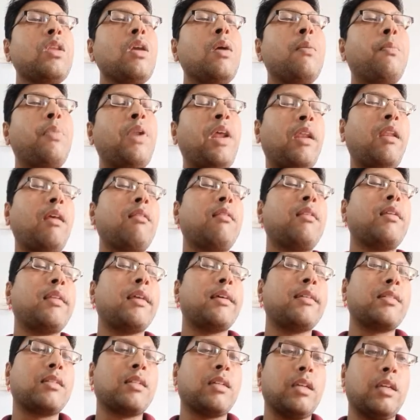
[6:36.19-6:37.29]
pregnancy
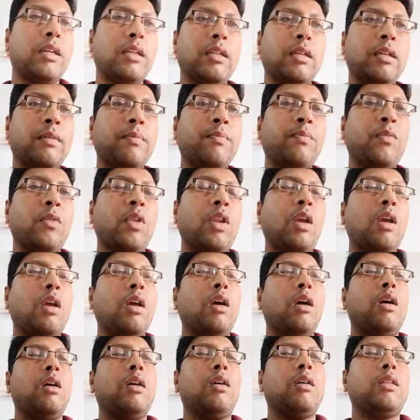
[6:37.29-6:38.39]
test kit.
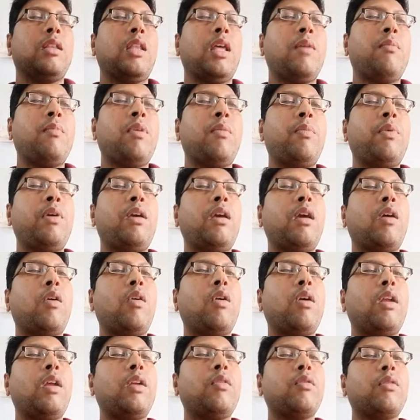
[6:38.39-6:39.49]
They may be
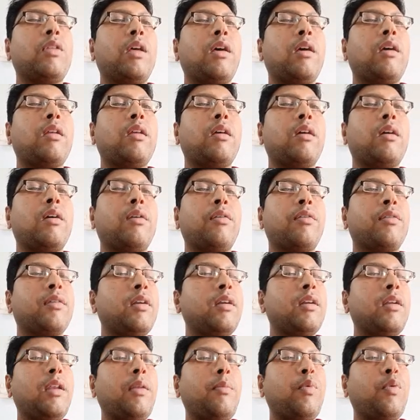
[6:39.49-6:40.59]
according to their
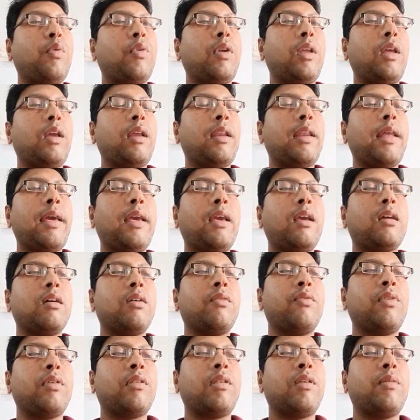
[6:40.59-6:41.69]
result reporting like
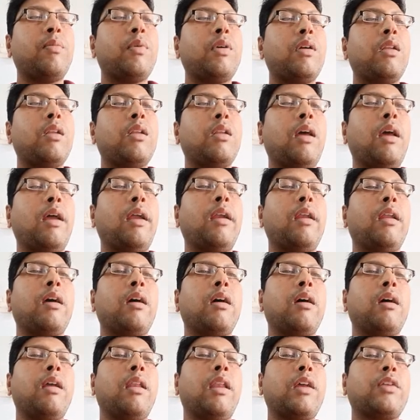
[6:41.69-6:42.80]
visible and
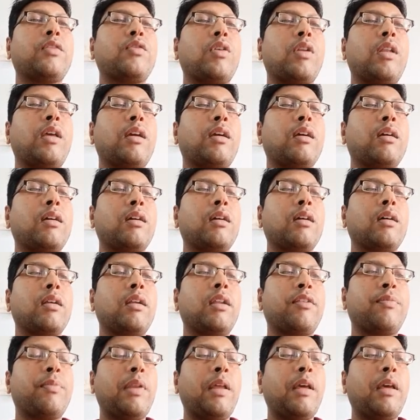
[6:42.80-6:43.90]
electronic
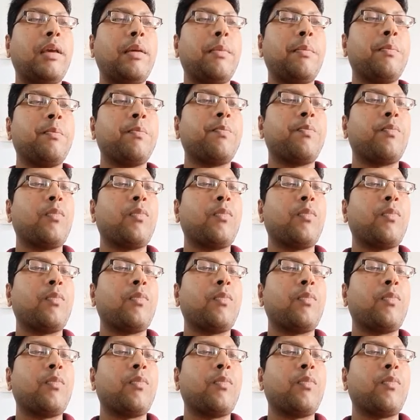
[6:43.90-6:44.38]
display.